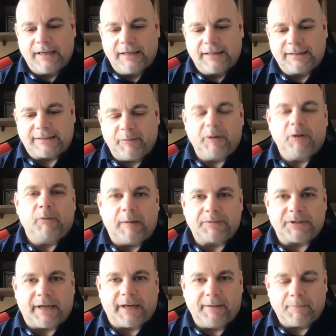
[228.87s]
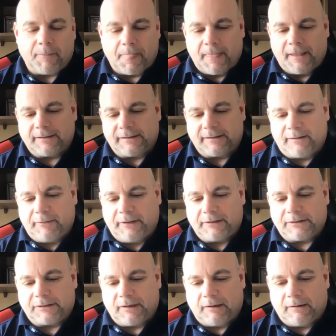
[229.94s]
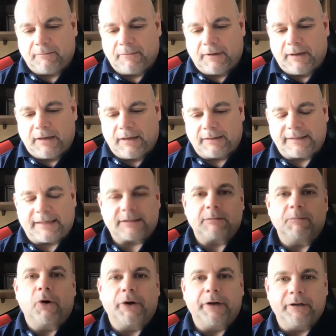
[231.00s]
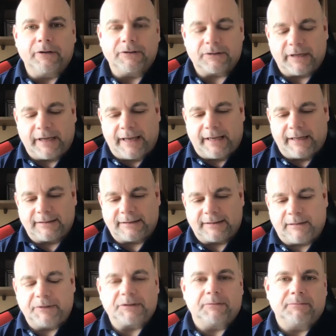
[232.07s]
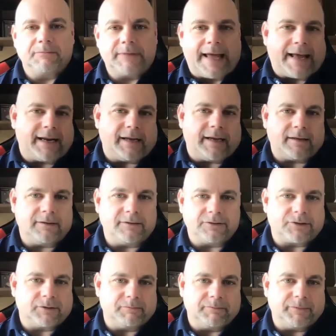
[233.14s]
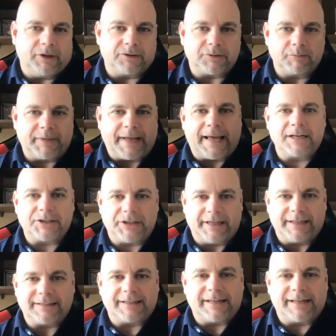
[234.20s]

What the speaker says: Send me the website, send me some testimonials and send me some data and some data sheets.